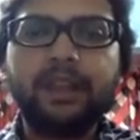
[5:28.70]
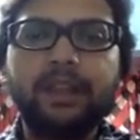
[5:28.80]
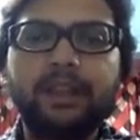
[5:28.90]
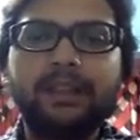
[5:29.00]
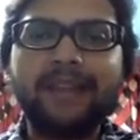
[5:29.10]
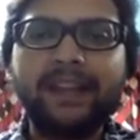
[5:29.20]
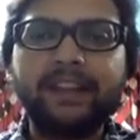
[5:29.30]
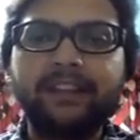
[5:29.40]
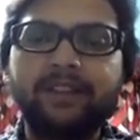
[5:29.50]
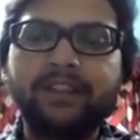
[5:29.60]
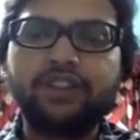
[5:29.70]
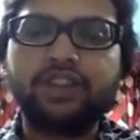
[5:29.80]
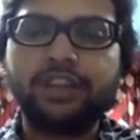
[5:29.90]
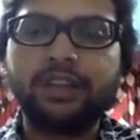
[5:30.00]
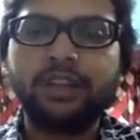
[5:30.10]
that
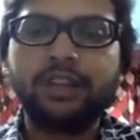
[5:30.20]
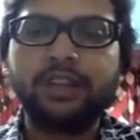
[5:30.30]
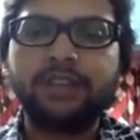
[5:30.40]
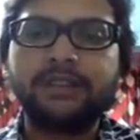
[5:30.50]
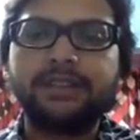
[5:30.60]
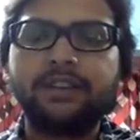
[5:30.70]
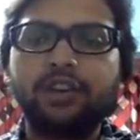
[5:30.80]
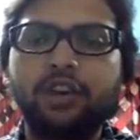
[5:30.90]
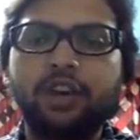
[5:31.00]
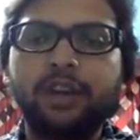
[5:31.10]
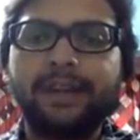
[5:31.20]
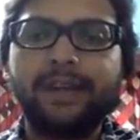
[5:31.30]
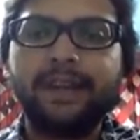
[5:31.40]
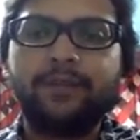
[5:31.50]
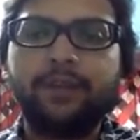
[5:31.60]
invention is not
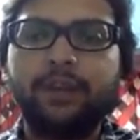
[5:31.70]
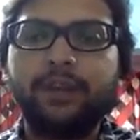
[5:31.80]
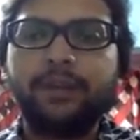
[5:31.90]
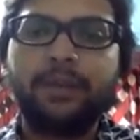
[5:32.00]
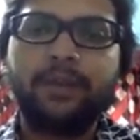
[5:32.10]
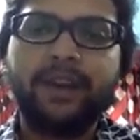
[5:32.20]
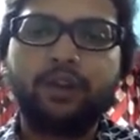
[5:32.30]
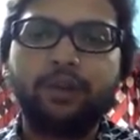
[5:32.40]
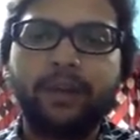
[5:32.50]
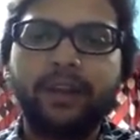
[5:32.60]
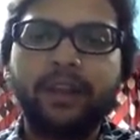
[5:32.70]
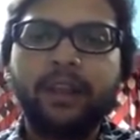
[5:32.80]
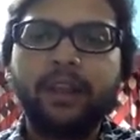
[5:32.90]
helpful in public domain.